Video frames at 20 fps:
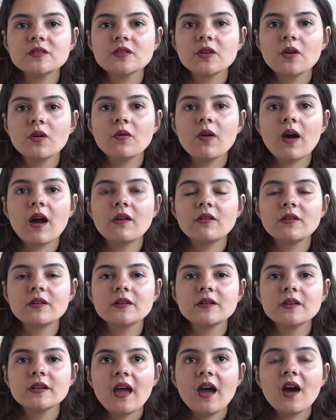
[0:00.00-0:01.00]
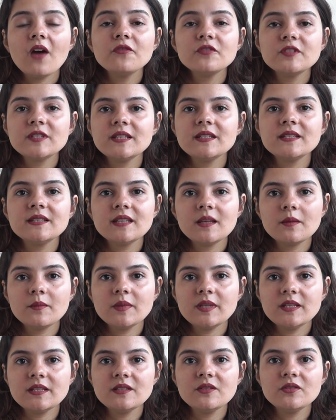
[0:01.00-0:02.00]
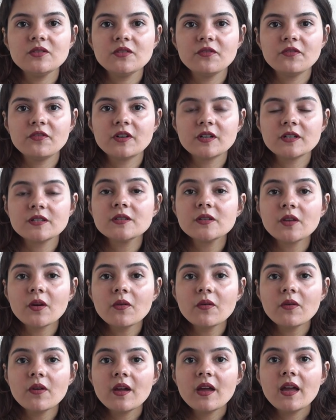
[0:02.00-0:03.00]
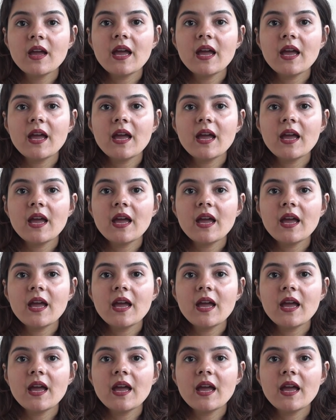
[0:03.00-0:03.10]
So our health system is universal,